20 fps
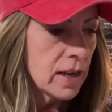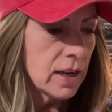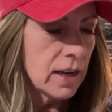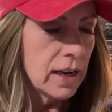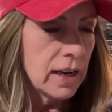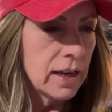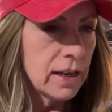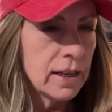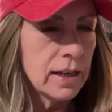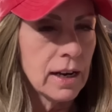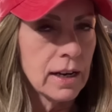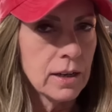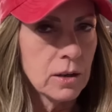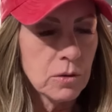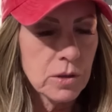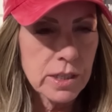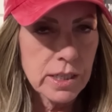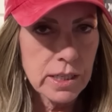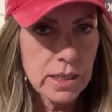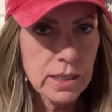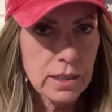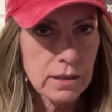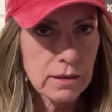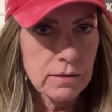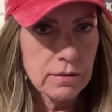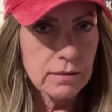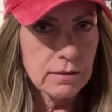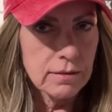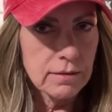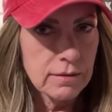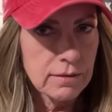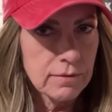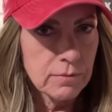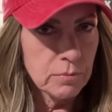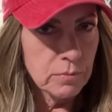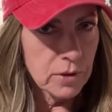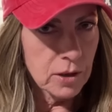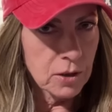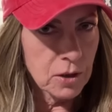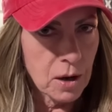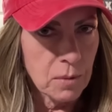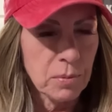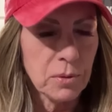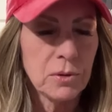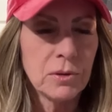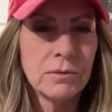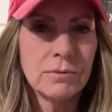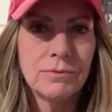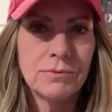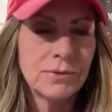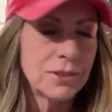And I always eat a couple.